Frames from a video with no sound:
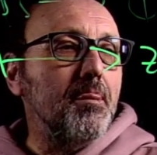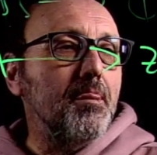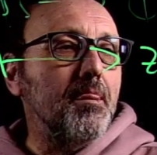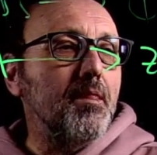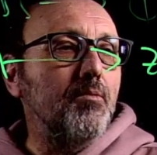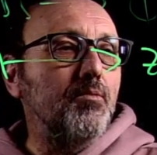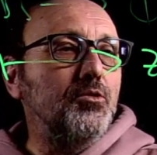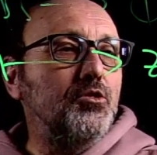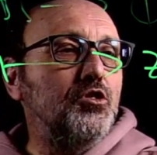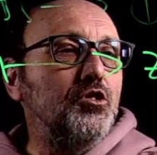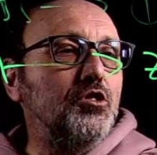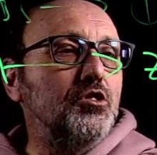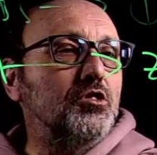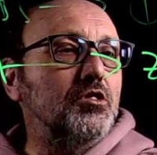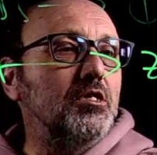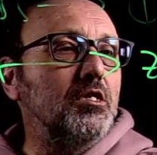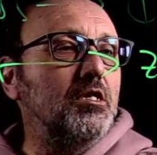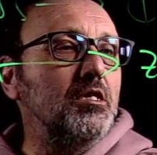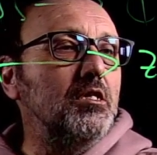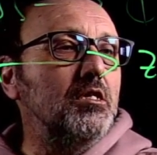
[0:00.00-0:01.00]
which is
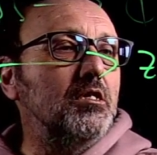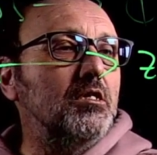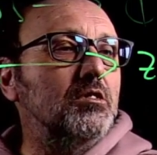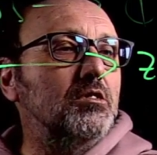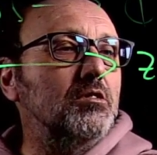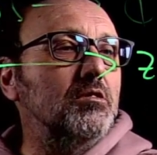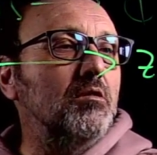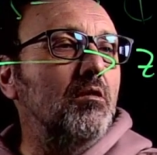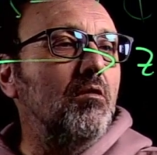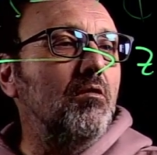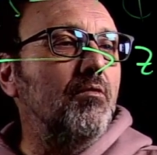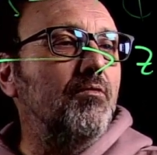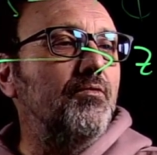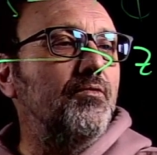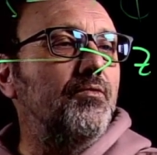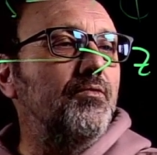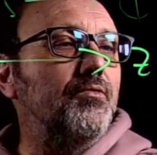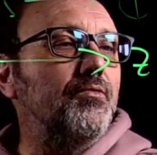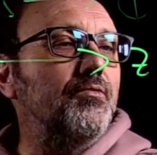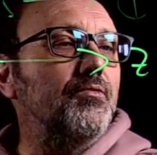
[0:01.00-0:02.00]
x of
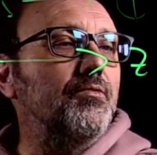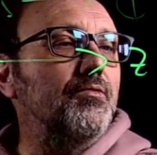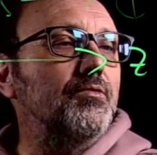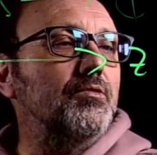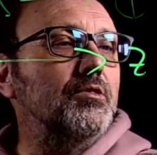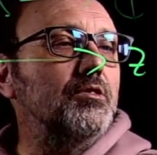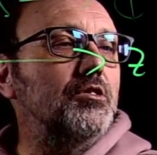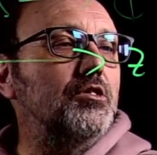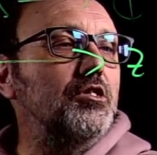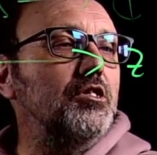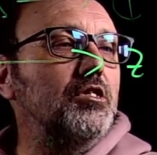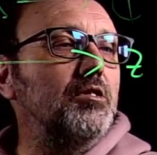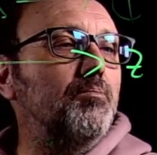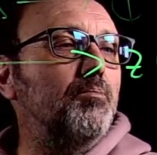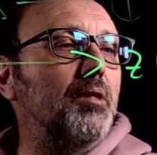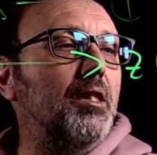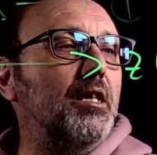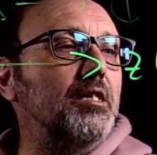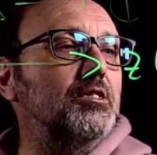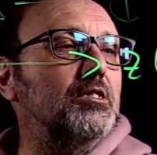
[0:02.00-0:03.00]
t
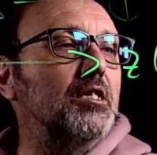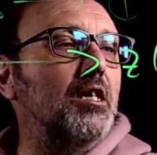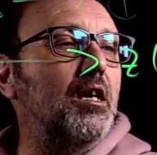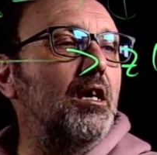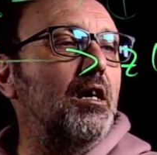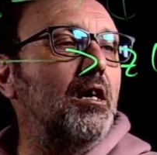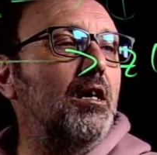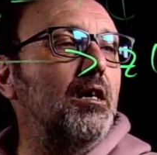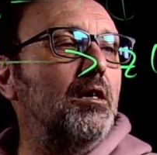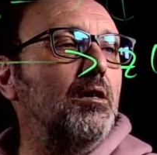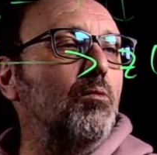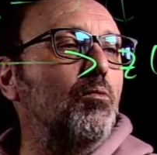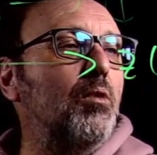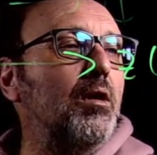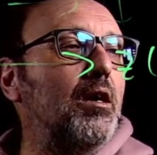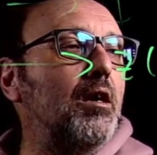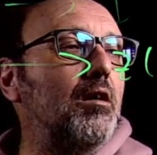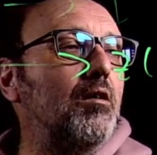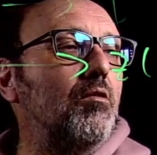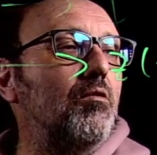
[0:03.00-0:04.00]
plus I
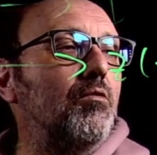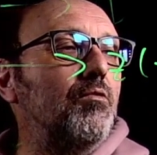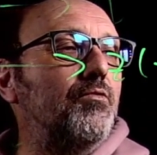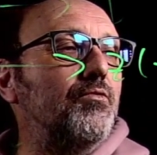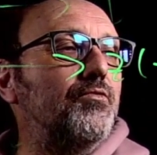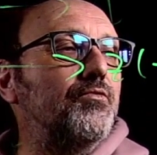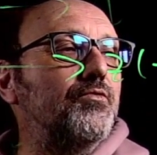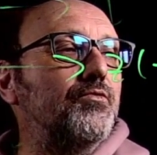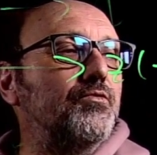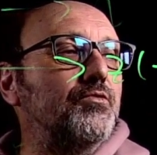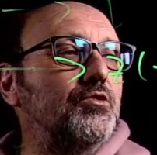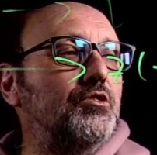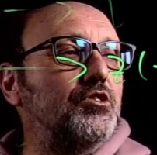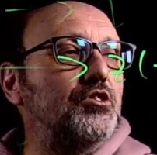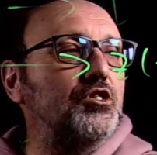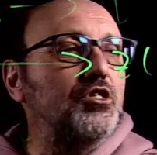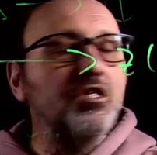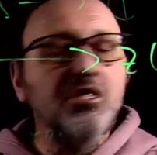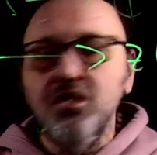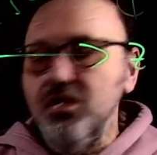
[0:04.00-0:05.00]
y of
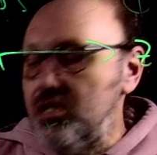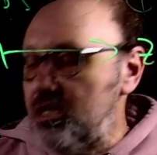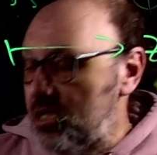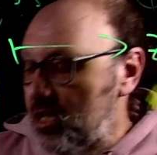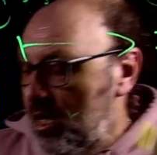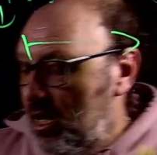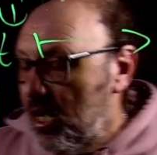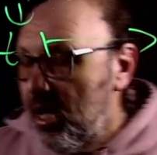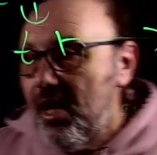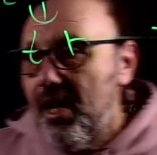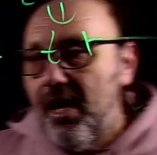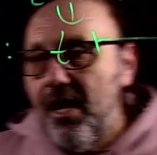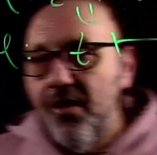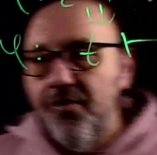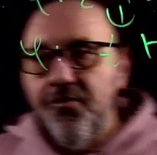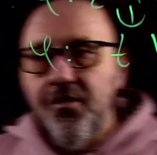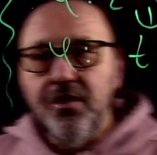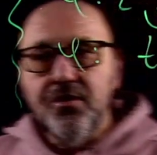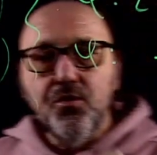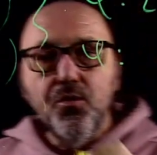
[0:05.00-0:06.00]
t, and
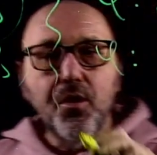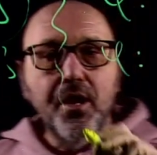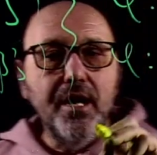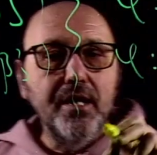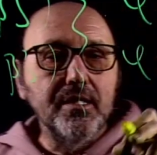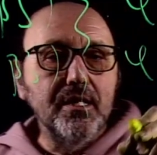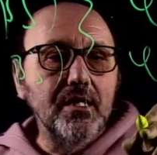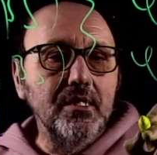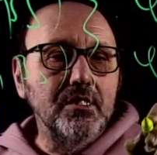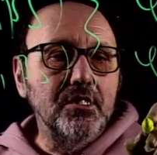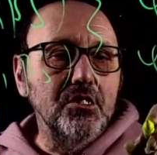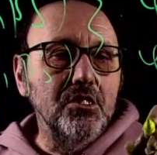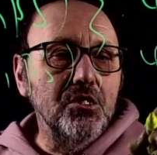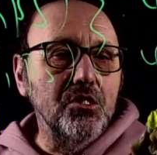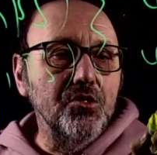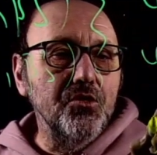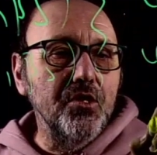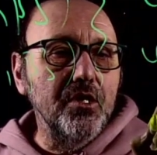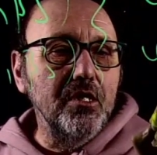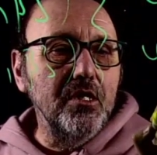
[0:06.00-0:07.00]
then you can consider
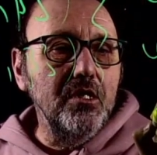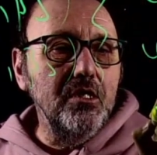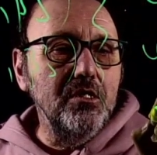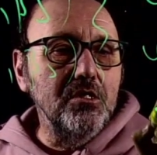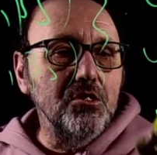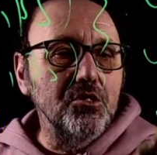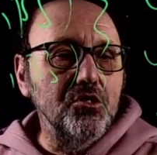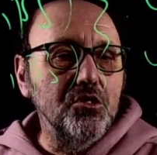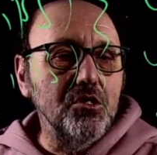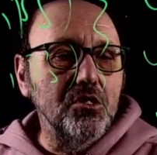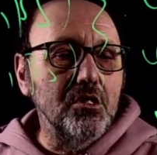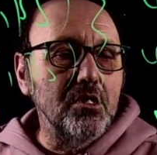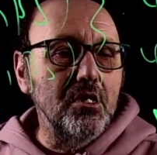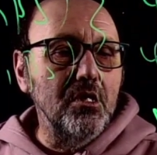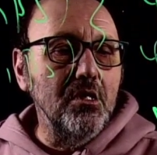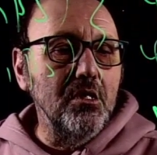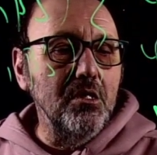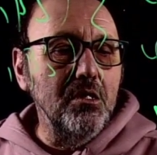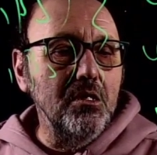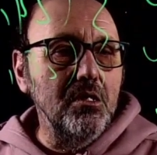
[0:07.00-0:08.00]
the
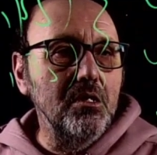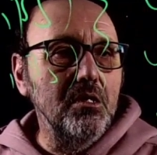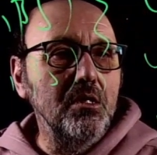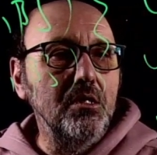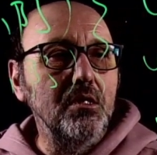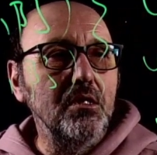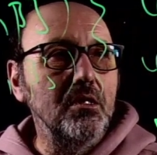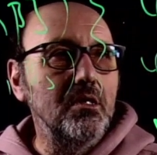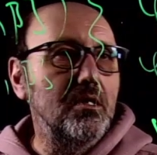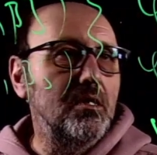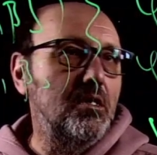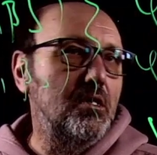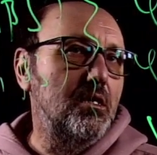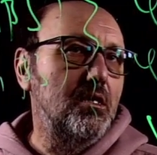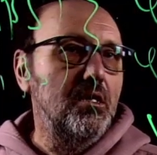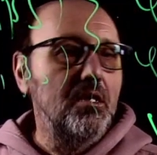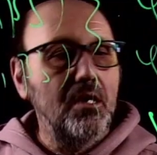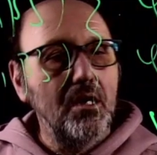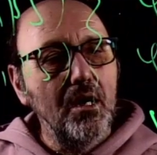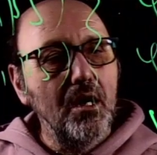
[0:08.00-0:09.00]
integral
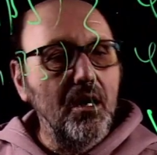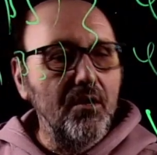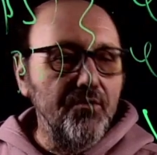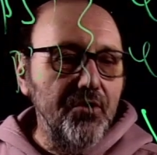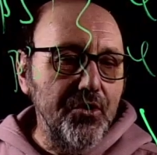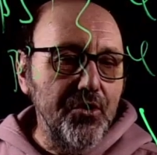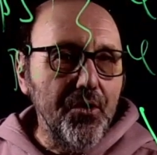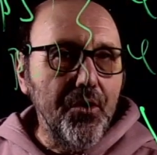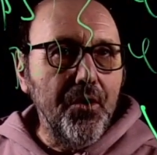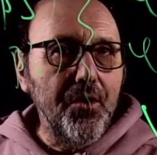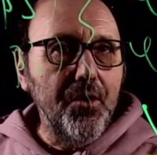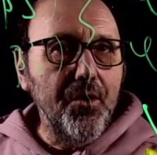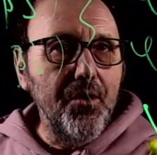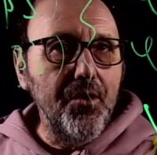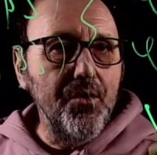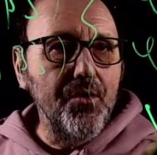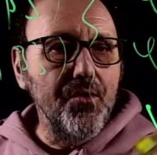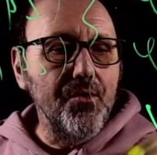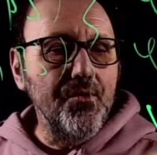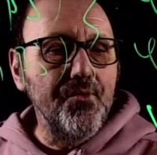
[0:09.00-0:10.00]
over your
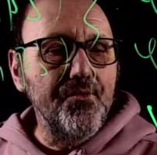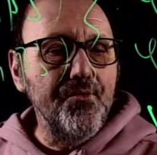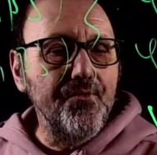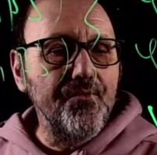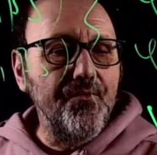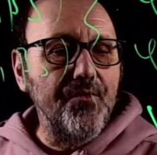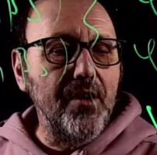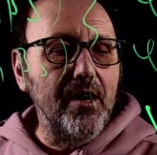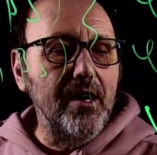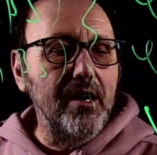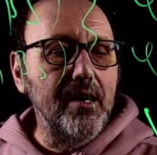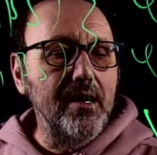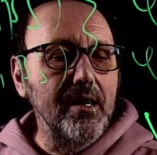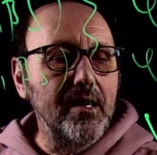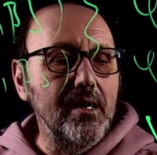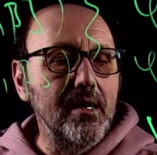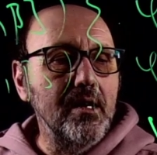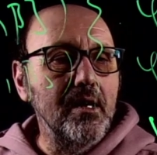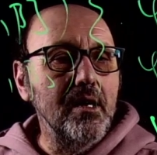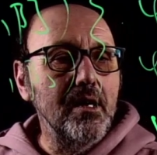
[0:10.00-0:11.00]
curve phi,
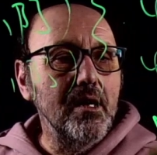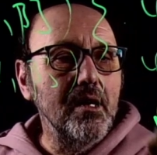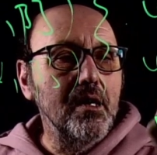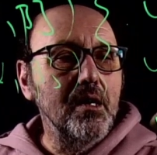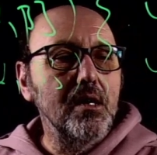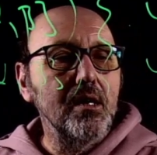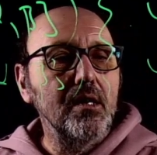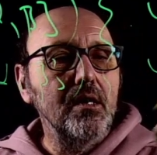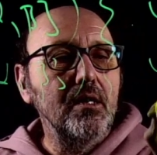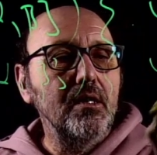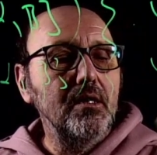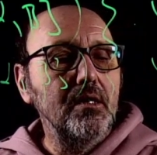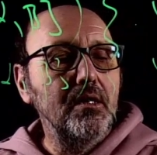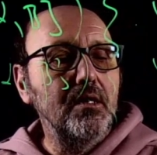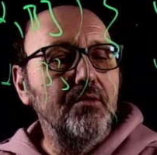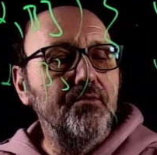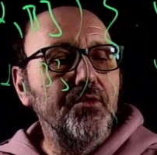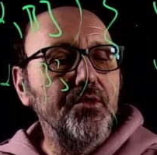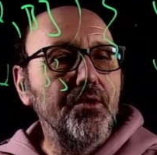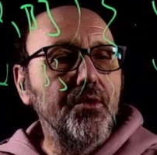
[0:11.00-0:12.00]

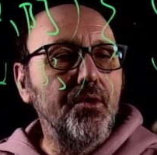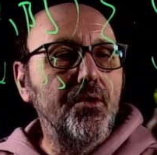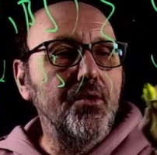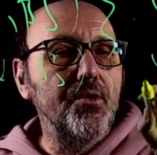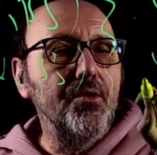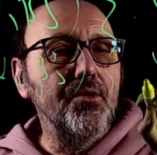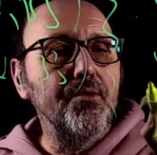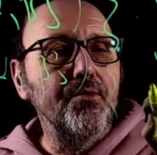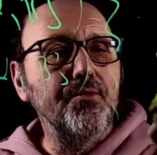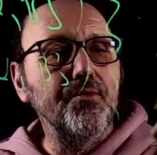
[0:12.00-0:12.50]
over your curve